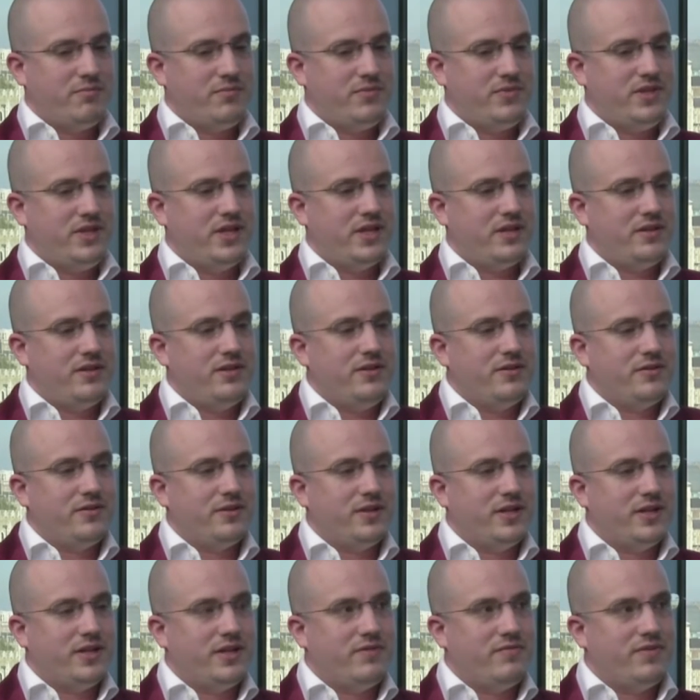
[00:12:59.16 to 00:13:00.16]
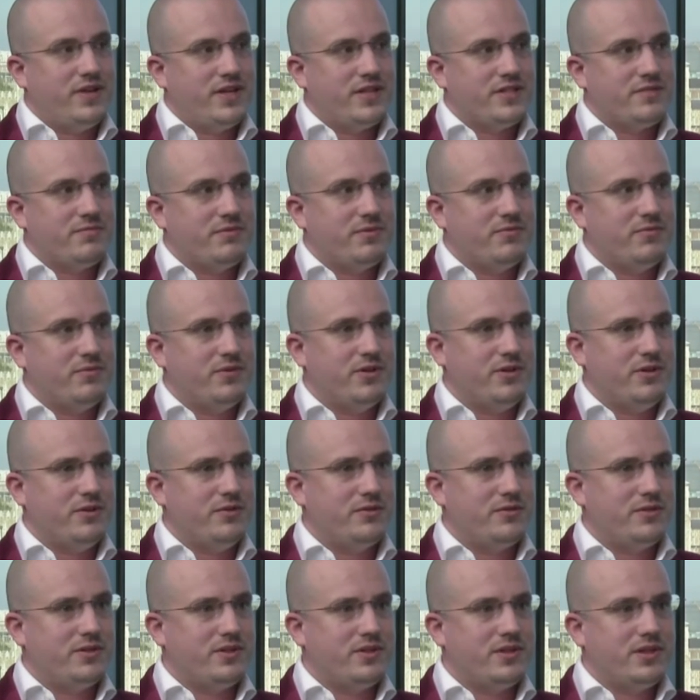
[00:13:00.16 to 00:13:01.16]
Yet the online investment
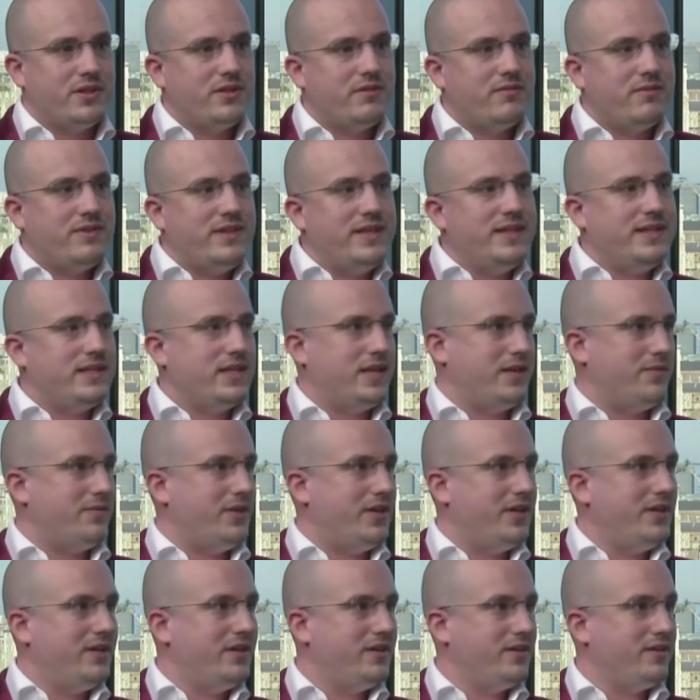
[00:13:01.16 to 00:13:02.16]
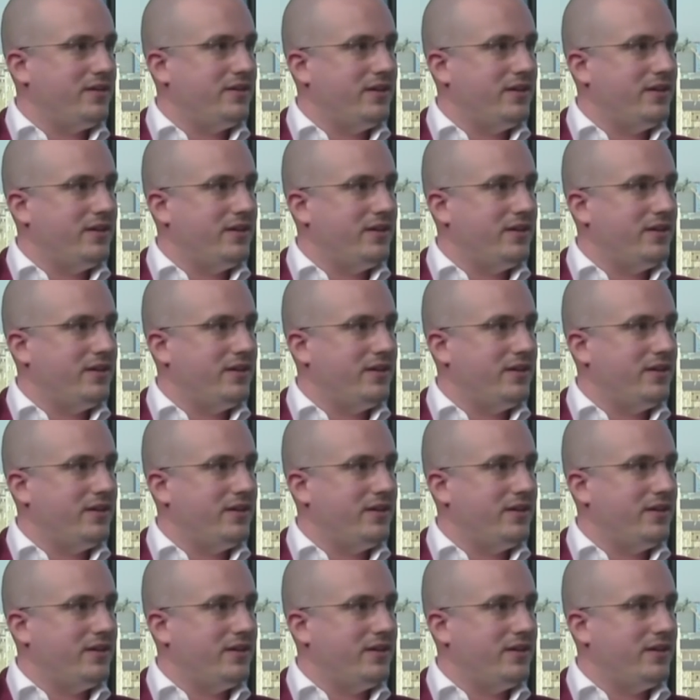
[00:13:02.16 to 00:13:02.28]
world, they don't think that way.